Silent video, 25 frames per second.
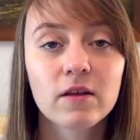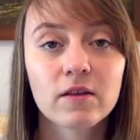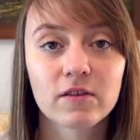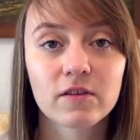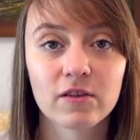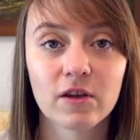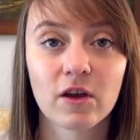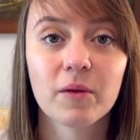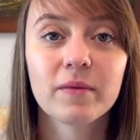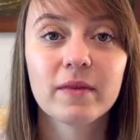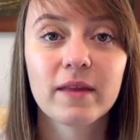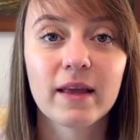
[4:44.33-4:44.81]

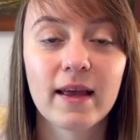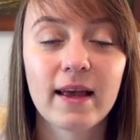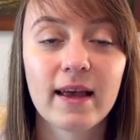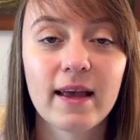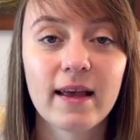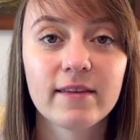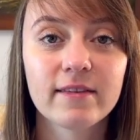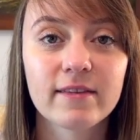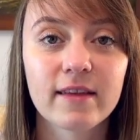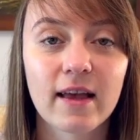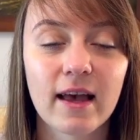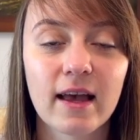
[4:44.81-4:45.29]
Some
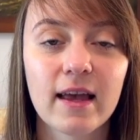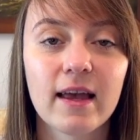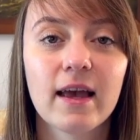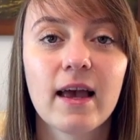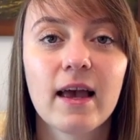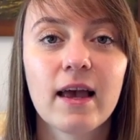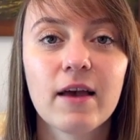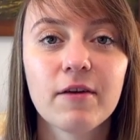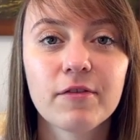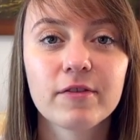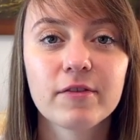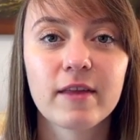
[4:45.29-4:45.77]
days I
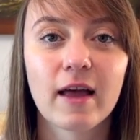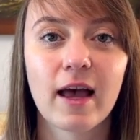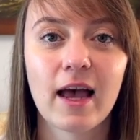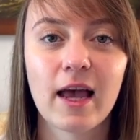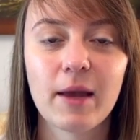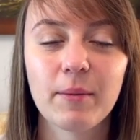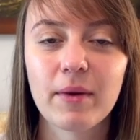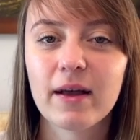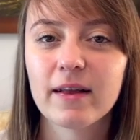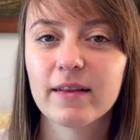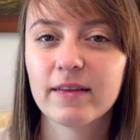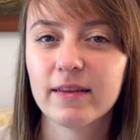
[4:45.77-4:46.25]
have
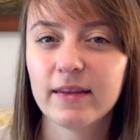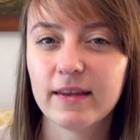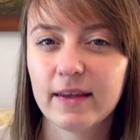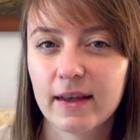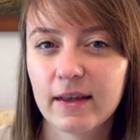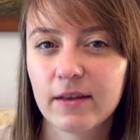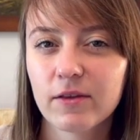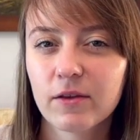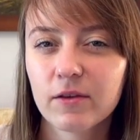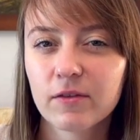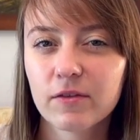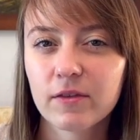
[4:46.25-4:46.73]
time at the
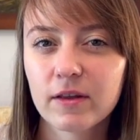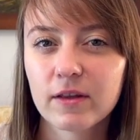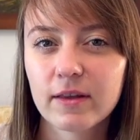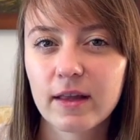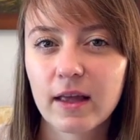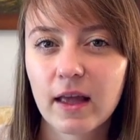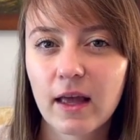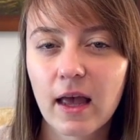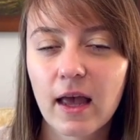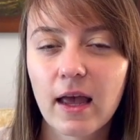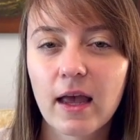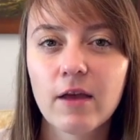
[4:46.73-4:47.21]
end of the
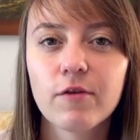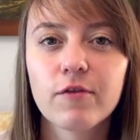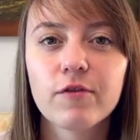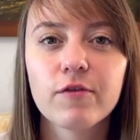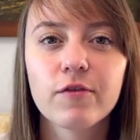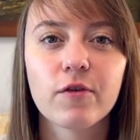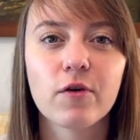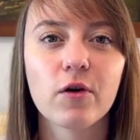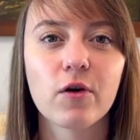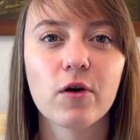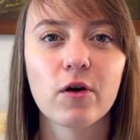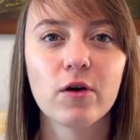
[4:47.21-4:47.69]
day
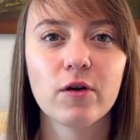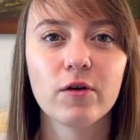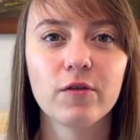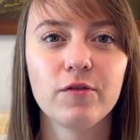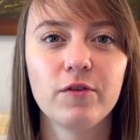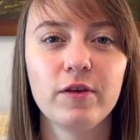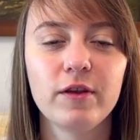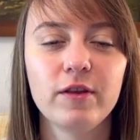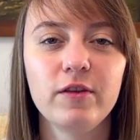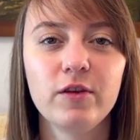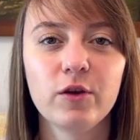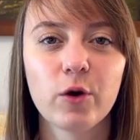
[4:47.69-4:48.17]
for
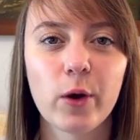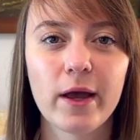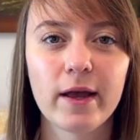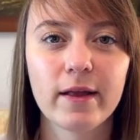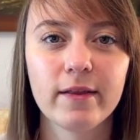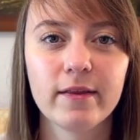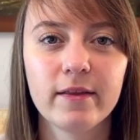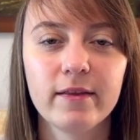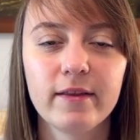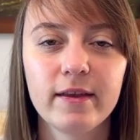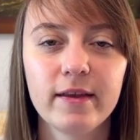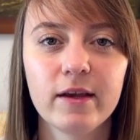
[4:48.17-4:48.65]
video
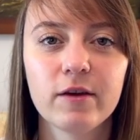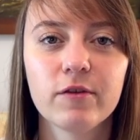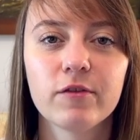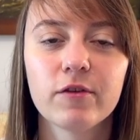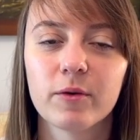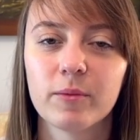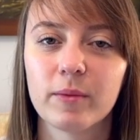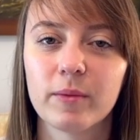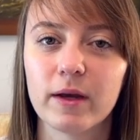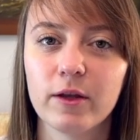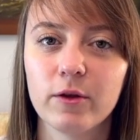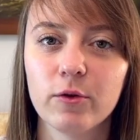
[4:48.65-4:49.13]
editing
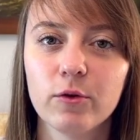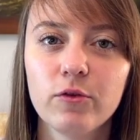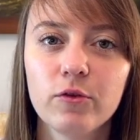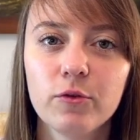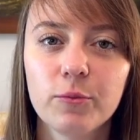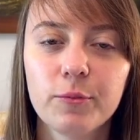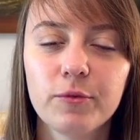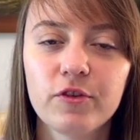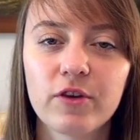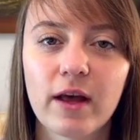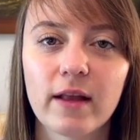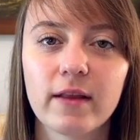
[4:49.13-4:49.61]
for my
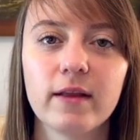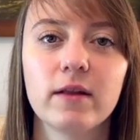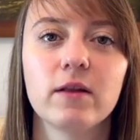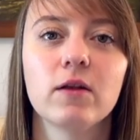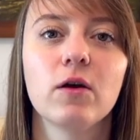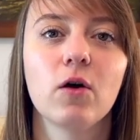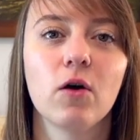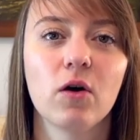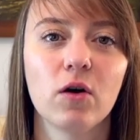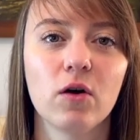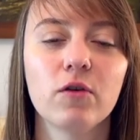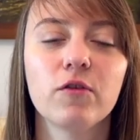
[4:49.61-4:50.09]
YouTube channel
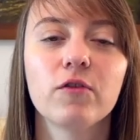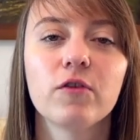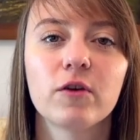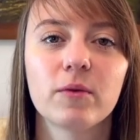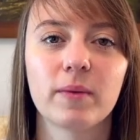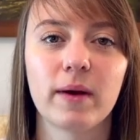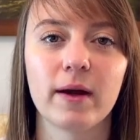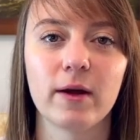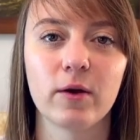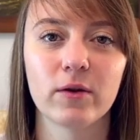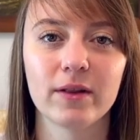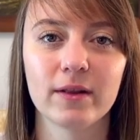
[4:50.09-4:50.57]
or for
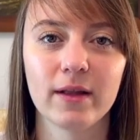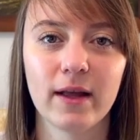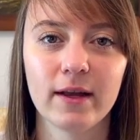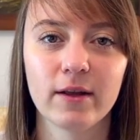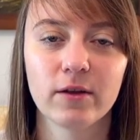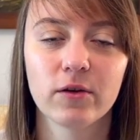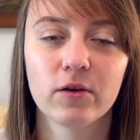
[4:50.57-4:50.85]
my online